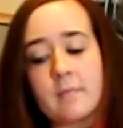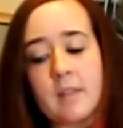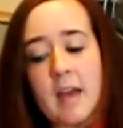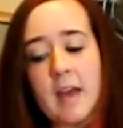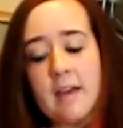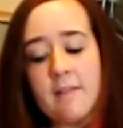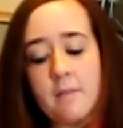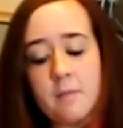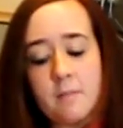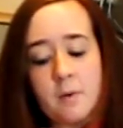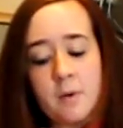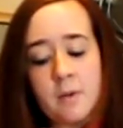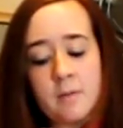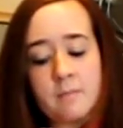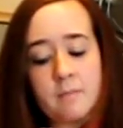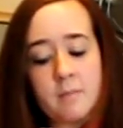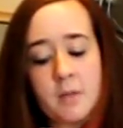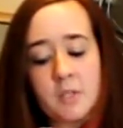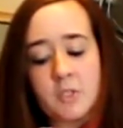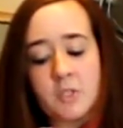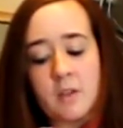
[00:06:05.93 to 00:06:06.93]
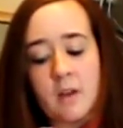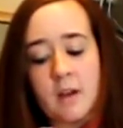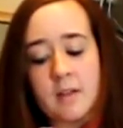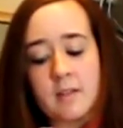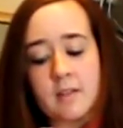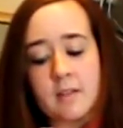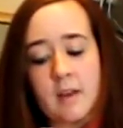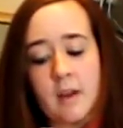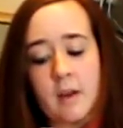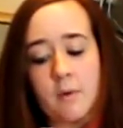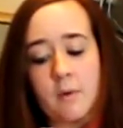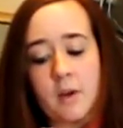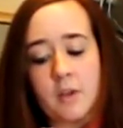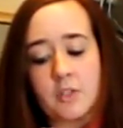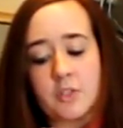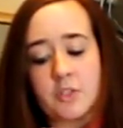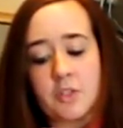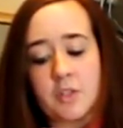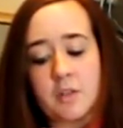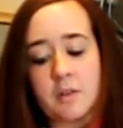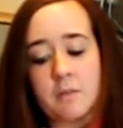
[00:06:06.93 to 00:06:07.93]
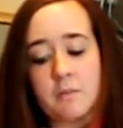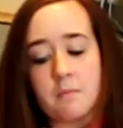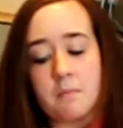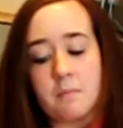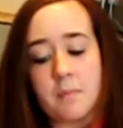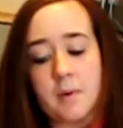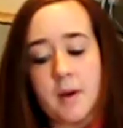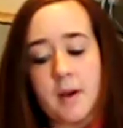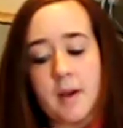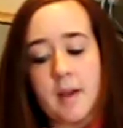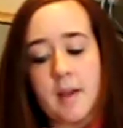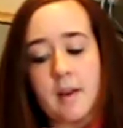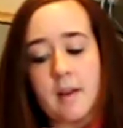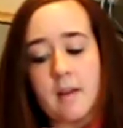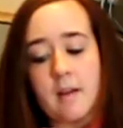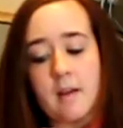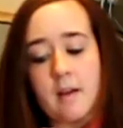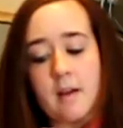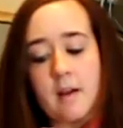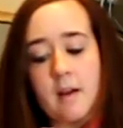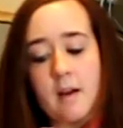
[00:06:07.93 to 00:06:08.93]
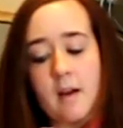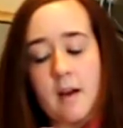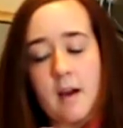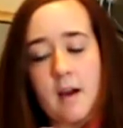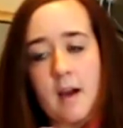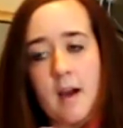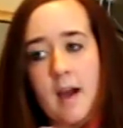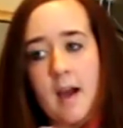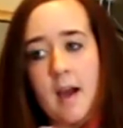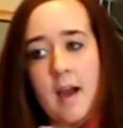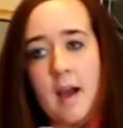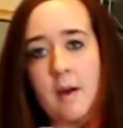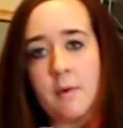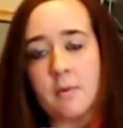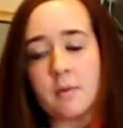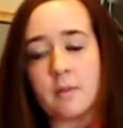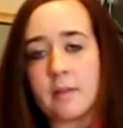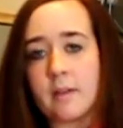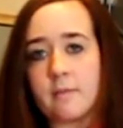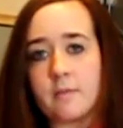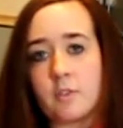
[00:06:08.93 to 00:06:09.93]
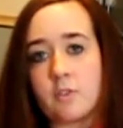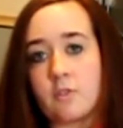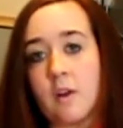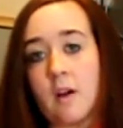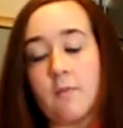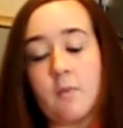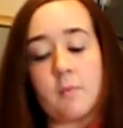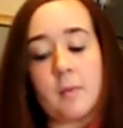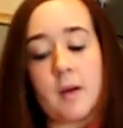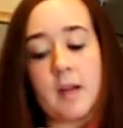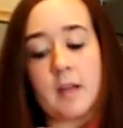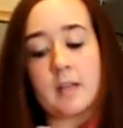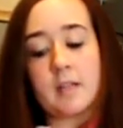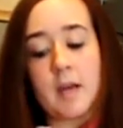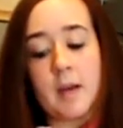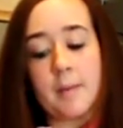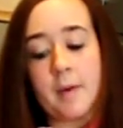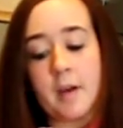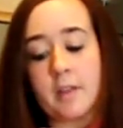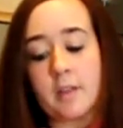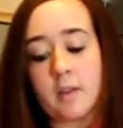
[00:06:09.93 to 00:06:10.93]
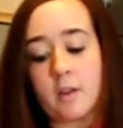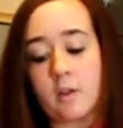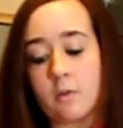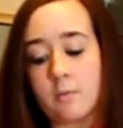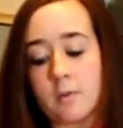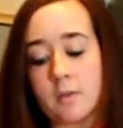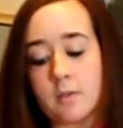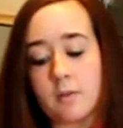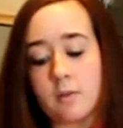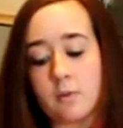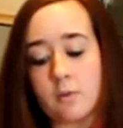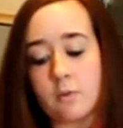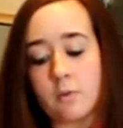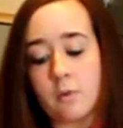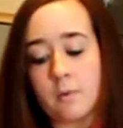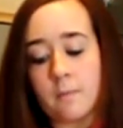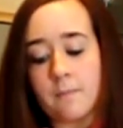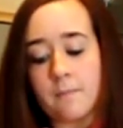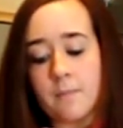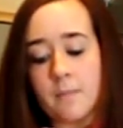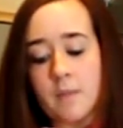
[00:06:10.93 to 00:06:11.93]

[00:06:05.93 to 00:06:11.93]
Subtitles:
I haven't put much thought into that question, but I would love to travel back in time. I think it would be so cool.